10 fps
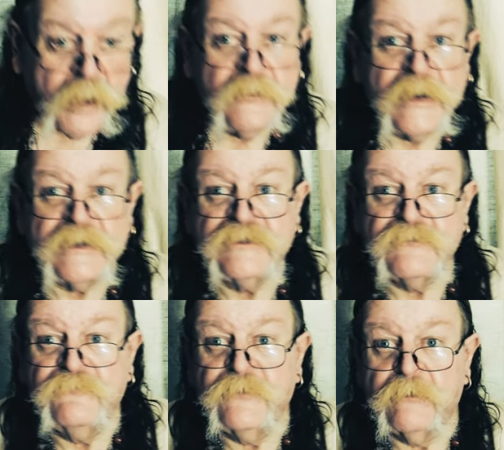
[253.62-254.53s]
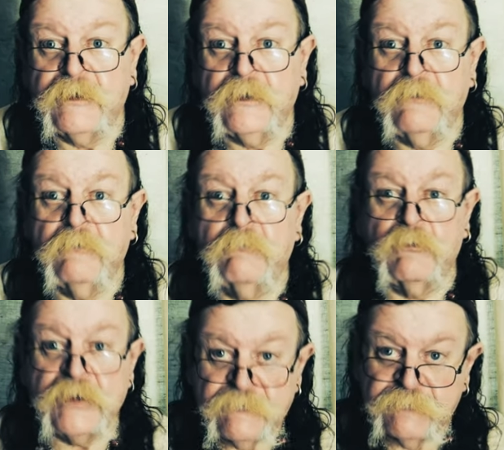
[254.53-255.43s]
That is a very
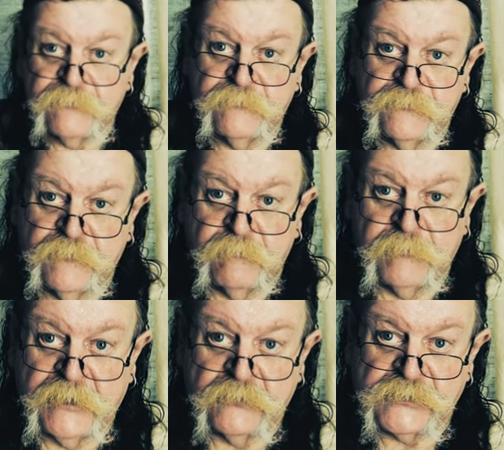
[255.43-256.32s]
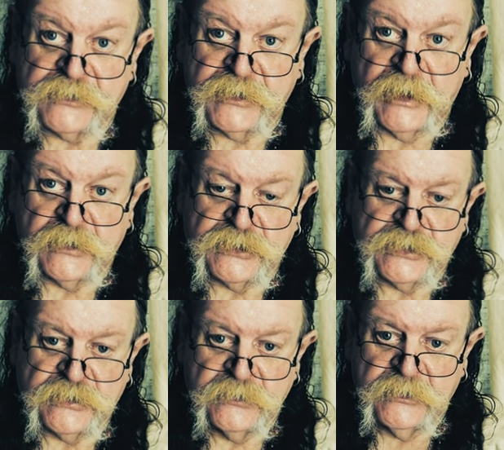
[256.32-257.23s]
brief thumbnail
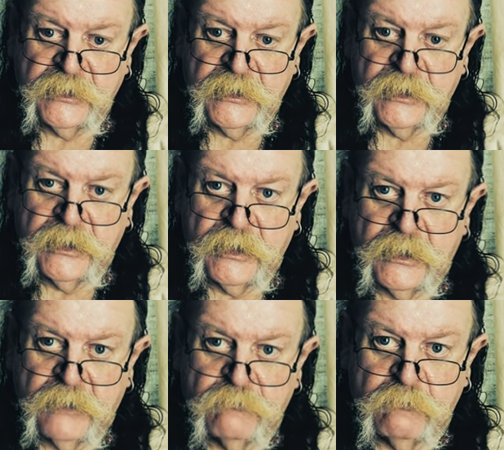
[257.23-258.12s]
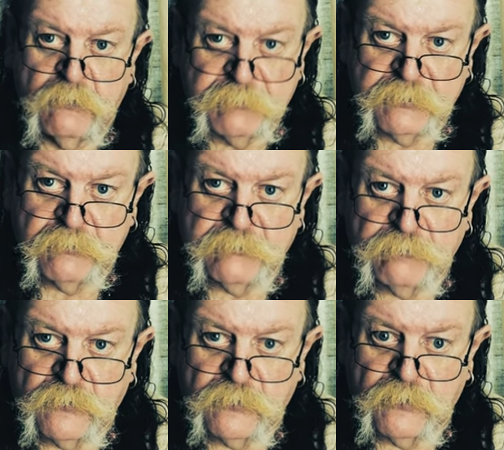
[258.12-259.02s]
sketch. Uh, we will be doing
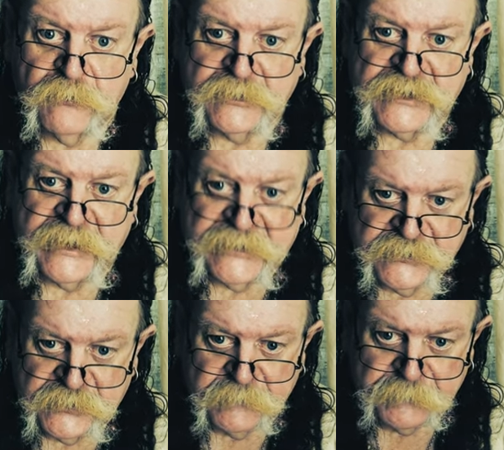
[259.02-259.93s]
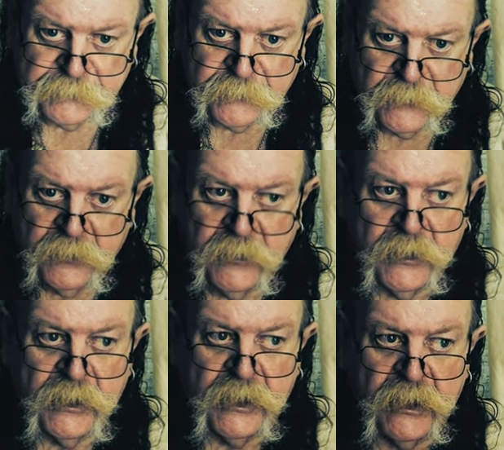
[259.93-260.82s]
more on this later
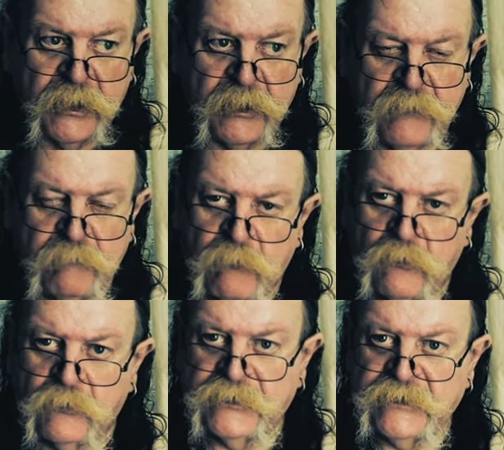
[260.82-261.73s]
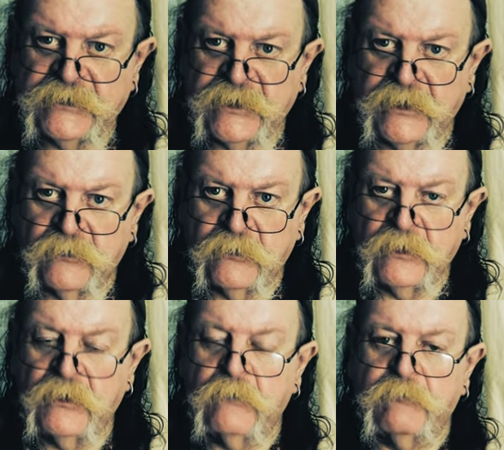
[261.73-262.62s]
uh, in more detail,
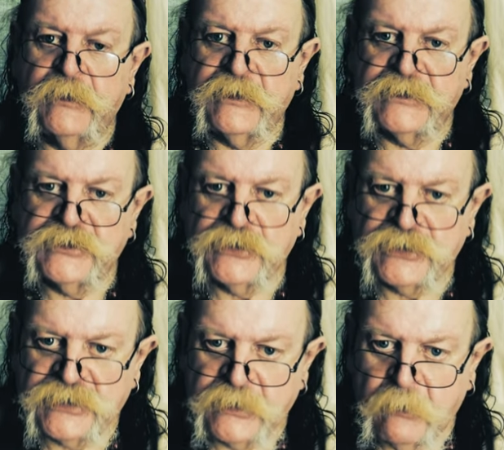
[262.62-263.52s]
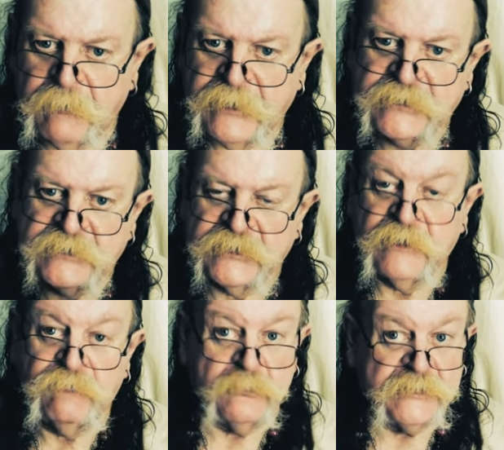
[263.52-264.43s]
but it's just a bit to
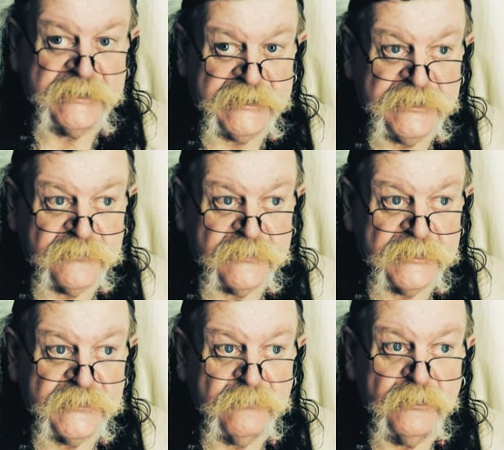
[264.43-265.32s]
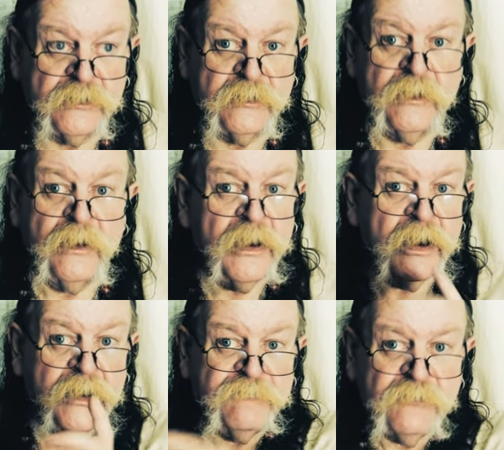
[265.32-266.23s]
give you a taster, as it were.
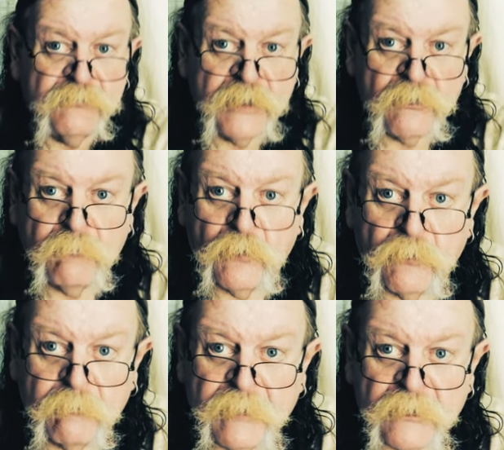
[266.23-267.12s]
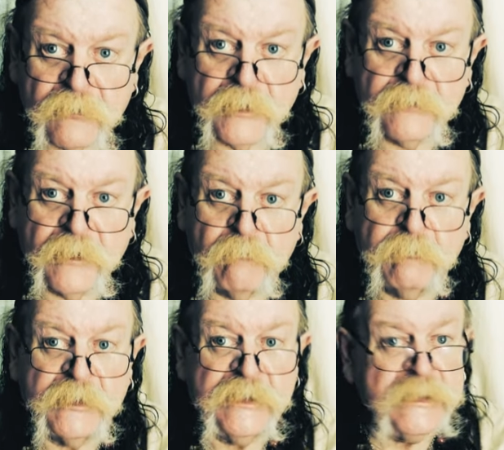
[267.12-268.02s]
And if you know more about it, then
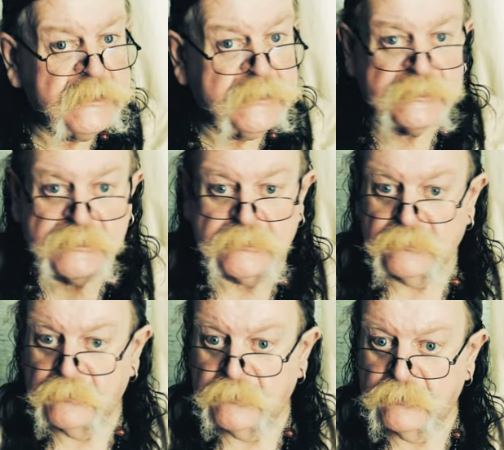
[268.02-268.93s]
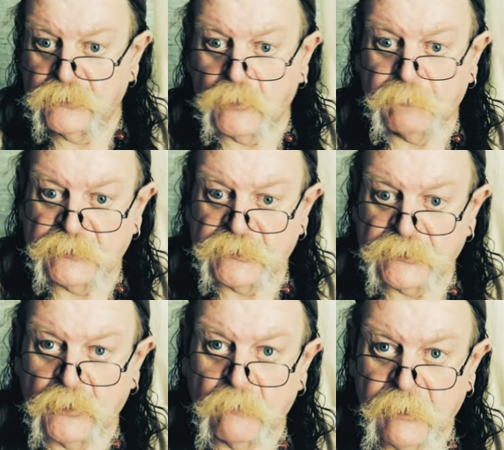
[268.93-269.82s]
please drop us a
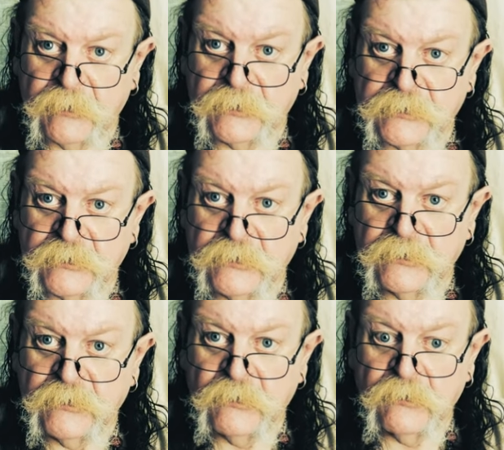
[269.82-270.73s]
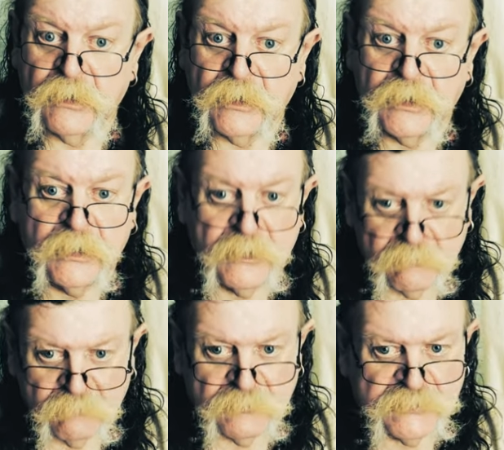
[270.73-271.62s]
comment uh,
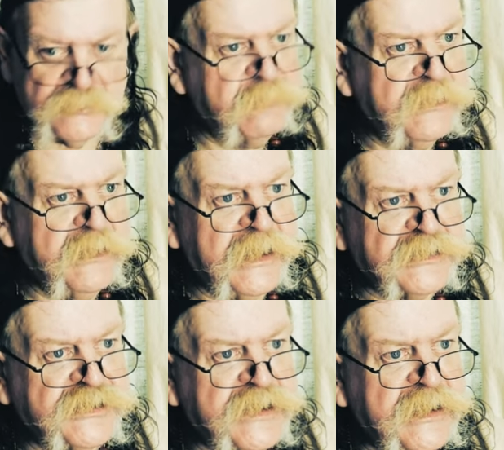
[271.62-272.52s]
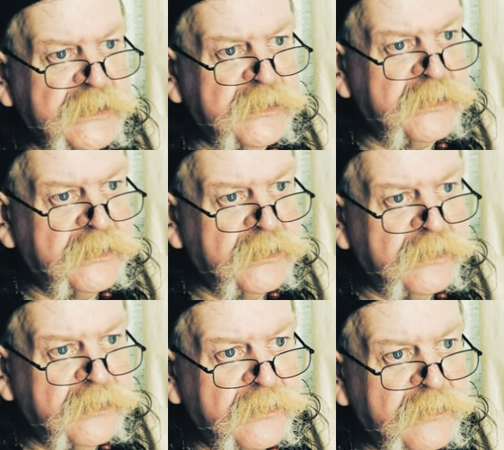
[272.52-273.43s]
which will be hashtag
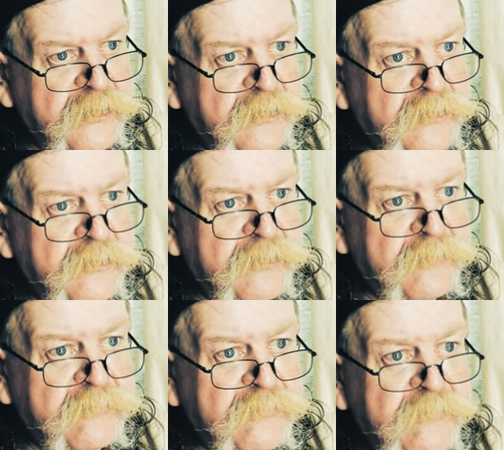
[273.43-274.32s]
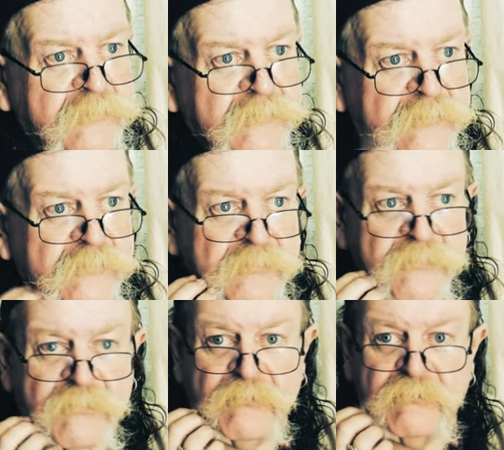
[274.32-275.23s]
uh, Norwich
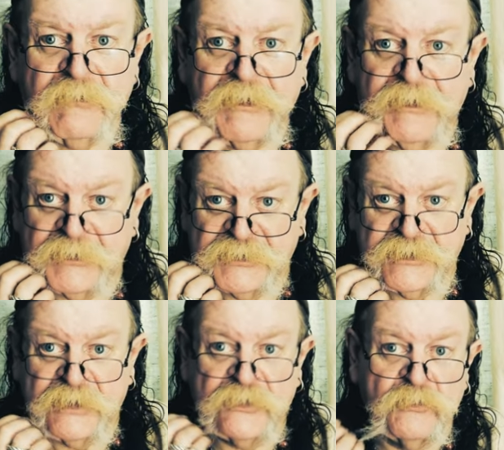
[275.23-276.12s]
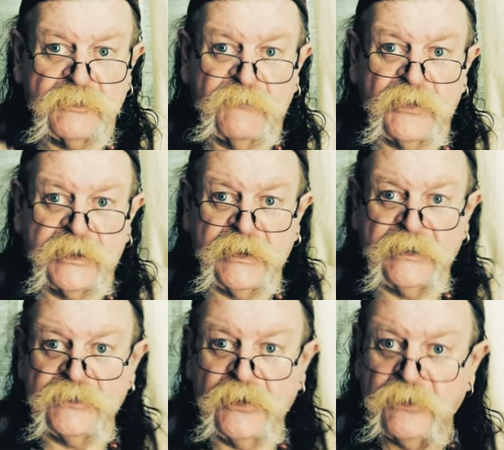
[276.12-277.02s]
Vikings. Hashtag Norwich
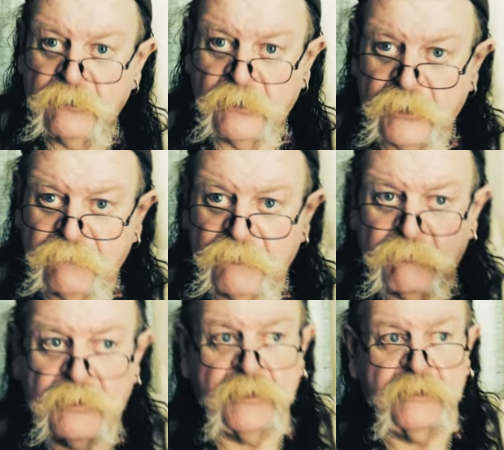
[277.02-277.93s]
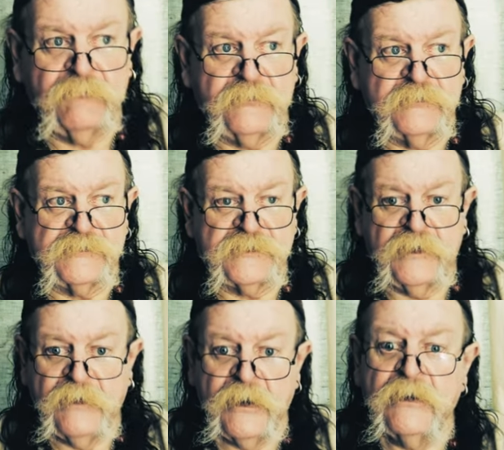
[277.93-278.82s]
Vikings. You heard it from Brian first.
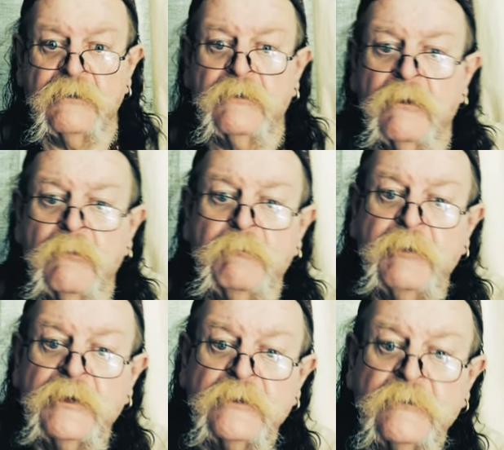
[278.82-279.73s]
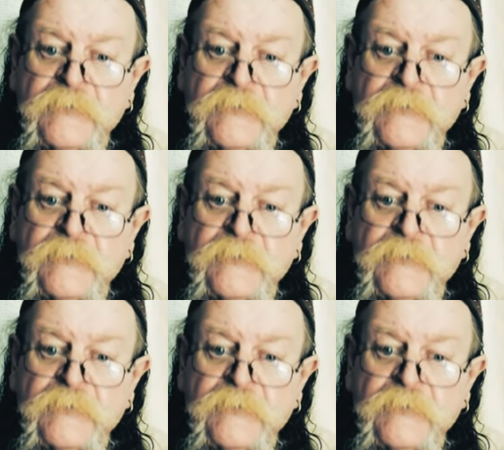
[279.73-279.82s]
Uh, but